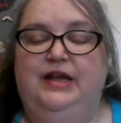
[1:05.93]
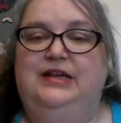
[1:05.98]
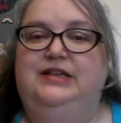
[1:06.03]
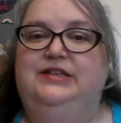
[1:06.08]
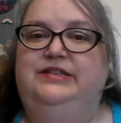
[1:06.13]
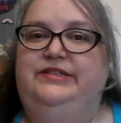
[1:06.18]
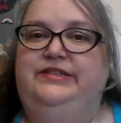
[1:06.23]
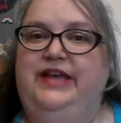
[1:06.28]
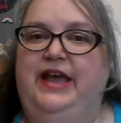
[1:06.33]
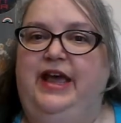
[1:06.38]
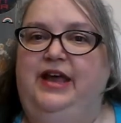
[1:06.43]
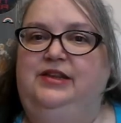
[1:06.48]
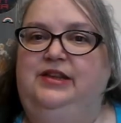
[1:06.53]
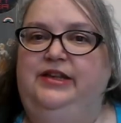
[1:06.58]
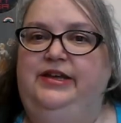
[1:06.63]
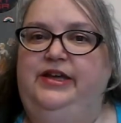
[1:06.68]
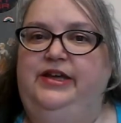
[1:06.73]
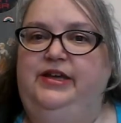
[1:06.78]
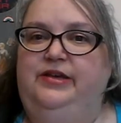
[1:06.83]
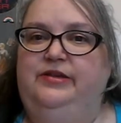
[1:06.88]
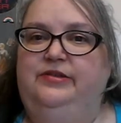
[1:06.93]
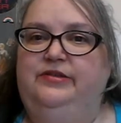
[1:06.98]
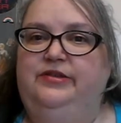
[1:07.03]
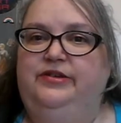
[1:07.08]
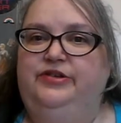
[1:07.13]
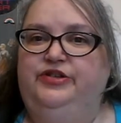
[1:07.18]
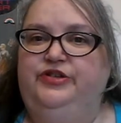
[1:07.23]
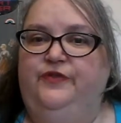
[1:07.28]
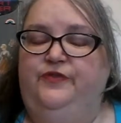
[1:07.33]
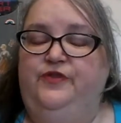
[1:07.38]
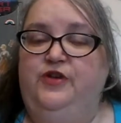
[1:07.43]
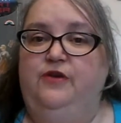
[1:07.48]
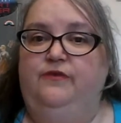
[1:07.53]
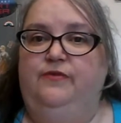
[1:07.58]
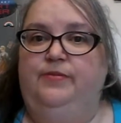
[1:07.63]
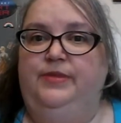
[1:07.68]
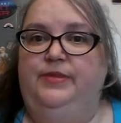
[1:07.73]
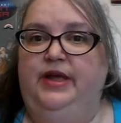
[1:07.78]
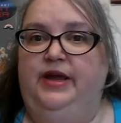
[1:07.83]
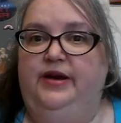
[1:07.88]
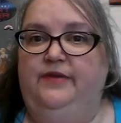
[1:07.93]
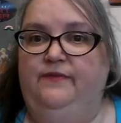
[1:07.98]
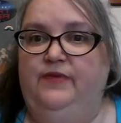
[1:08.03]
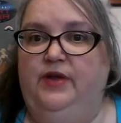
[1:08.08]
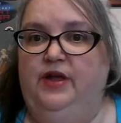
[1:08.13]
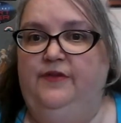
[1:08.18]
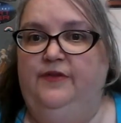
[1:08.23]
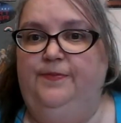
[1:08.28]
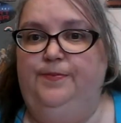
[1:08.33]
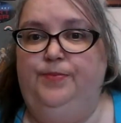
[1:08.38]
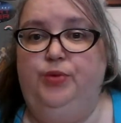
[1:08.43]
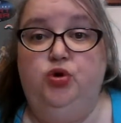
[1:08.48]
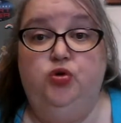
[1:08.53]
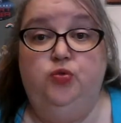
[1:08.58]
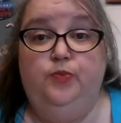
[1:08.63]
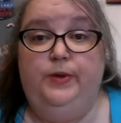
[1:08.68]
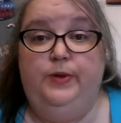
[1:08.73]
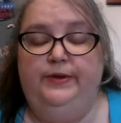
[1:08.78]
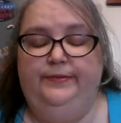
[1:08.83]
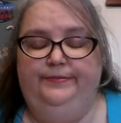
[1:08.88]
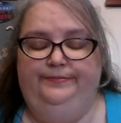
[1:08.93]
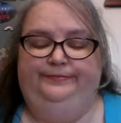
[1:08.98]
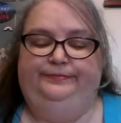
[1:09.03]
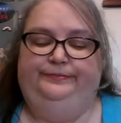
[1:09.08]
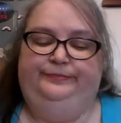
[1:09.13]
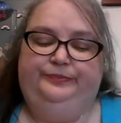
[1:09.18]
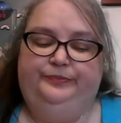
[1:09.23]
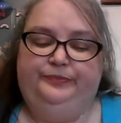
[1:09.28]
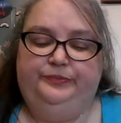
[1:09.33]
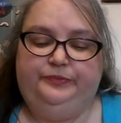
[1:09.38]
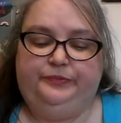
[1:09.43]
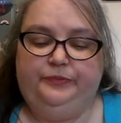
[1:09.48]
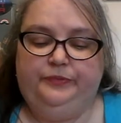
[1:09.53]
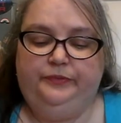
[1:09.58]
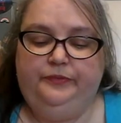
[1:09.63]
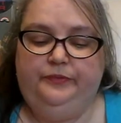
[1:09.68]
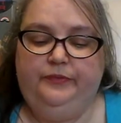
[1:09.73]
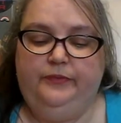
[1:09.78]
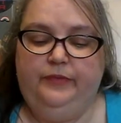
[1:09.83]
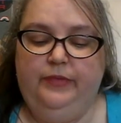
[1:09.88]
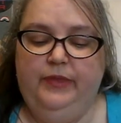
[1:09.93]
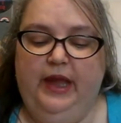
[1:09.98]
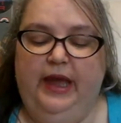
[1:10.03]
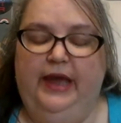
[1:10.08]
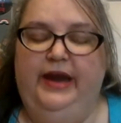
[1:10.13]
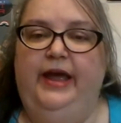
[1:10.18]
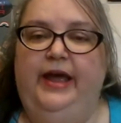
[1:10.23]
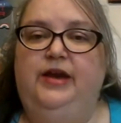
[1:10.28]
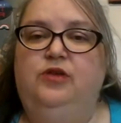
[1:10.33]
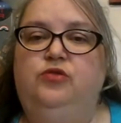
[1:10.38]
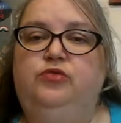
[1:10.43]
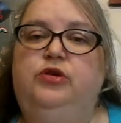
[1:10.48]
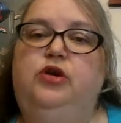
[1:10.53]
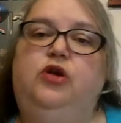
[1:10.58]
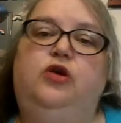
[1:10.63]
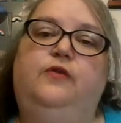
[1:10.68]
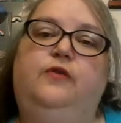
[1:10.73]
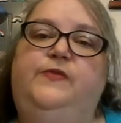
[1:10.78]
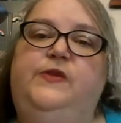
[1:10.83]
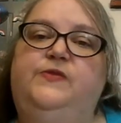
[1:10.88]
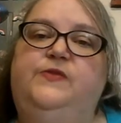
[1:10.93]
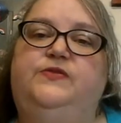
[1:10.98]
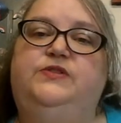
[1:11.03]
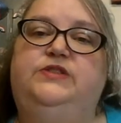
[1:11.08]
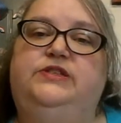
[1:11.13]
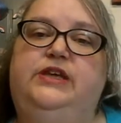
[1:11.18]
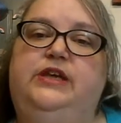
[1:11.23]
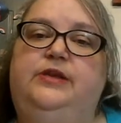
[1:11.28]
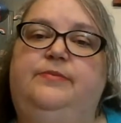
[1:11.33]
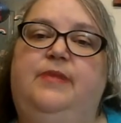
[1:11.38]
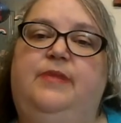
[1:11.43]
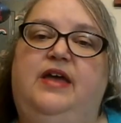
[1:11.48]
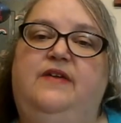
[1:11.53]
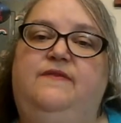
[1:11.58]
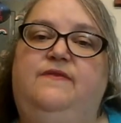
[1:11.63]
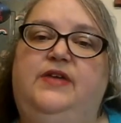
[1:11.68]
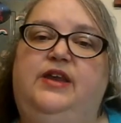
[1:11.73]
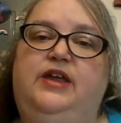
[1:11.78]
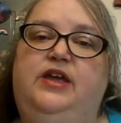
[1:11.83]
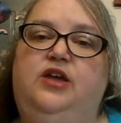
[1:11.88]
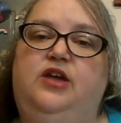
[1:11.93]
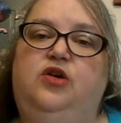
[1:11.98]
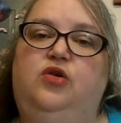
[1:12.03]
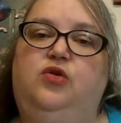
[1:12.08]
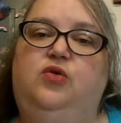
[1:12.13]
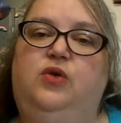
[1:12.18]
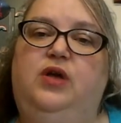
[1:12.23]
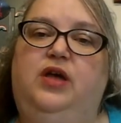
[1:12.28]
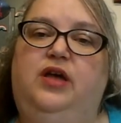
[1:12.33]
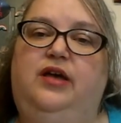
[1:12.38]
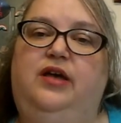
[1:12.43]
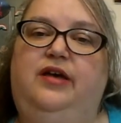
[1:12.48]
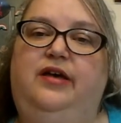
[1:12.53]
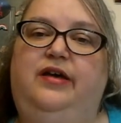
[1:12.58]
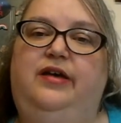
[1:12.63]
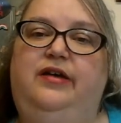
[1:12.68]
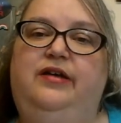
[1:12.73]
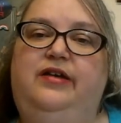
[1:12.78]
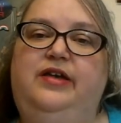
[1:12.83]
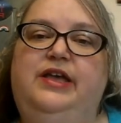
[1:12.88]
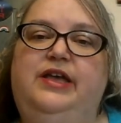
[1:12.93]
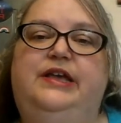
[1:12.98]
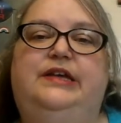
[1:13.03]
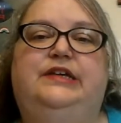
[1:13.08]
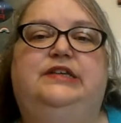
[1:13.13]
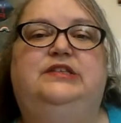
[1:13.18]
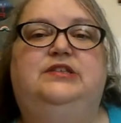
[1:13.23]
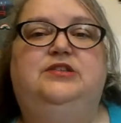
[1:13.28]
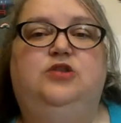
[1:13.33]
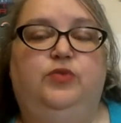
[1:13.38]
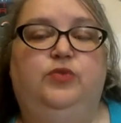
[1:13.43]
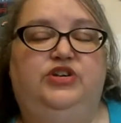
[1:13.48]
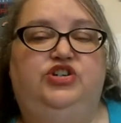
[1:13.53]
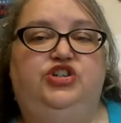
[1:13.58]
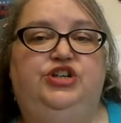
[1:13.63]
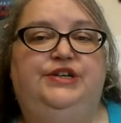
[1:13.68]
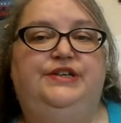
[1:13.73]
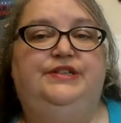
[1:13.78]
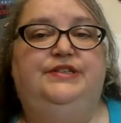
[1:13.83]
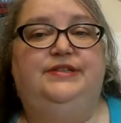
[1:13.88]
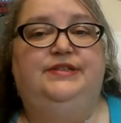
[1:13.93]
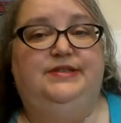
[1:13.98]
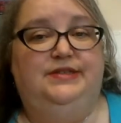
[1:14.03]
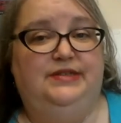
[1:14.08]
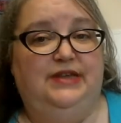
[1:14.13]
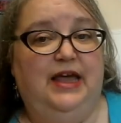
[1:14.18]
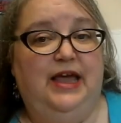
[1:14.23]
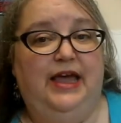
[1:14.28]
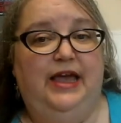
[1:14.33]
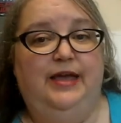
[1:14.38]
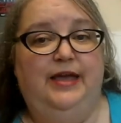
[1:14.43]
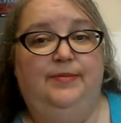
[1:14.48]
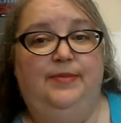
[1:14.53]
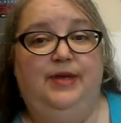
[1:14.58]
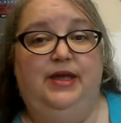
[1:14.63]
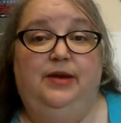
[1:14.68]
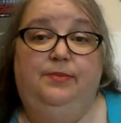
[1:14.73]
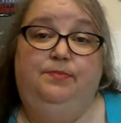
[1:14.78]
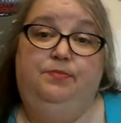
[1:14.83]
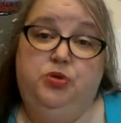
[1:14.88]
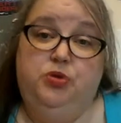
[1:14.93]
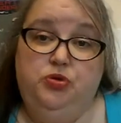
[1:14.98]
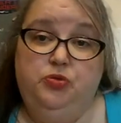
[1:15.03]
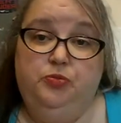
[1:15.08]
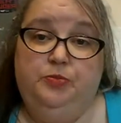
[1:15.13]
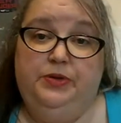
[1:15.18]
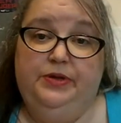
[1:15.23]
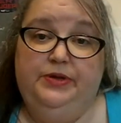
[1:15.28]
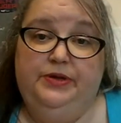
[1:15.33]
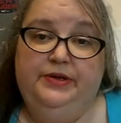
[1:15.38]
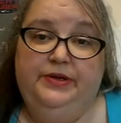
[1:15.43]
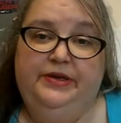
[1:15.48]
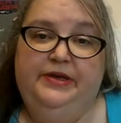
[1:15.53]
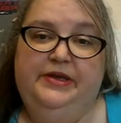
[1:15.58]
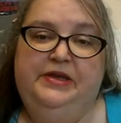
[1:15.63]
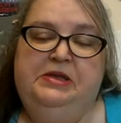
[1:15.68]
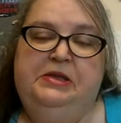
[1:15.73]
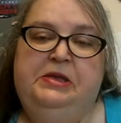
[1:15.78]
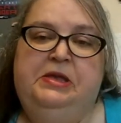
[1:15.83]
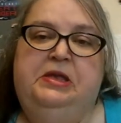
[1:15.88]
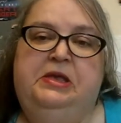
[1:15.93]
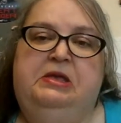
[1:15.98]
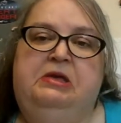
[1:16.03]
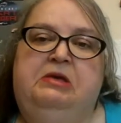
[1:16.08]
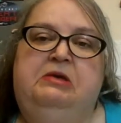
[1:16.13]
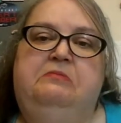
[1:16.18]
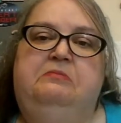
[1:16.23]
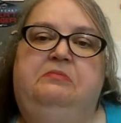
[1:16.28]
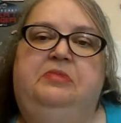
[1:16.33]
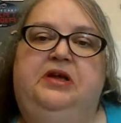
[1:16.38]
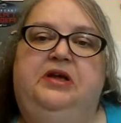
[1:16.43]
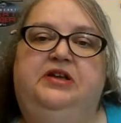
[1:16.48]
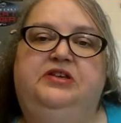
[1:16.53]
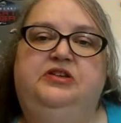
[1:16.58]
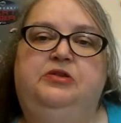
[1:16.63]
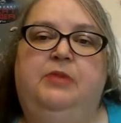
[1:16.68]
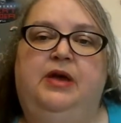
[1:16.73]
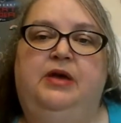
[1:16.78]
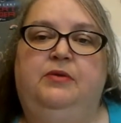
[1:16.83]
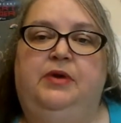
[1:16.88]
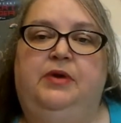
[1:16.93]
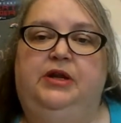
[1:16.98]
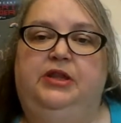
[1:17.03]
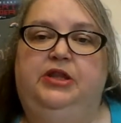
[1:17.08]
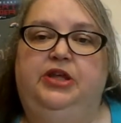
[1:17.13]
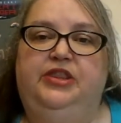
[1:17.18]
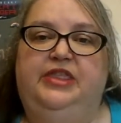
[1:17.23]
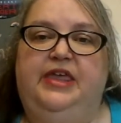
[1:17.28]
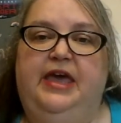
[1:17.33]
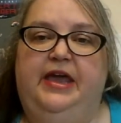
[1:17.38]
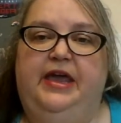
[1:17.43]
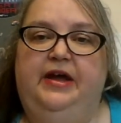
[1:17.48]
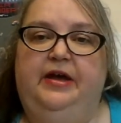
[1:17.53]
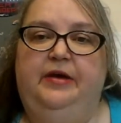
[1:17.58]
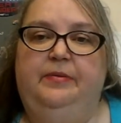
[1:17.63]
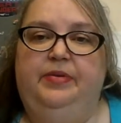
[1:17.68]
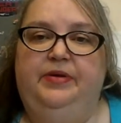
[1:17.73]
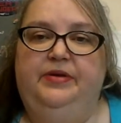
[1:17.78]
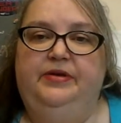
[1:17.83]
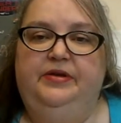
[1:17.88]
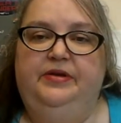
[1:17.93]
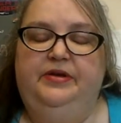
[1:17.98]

Sadly, there's a few of them that involve poop. And I don't know if you've seen my video, Squishies, Slime, and Poop. But you might want to look that up.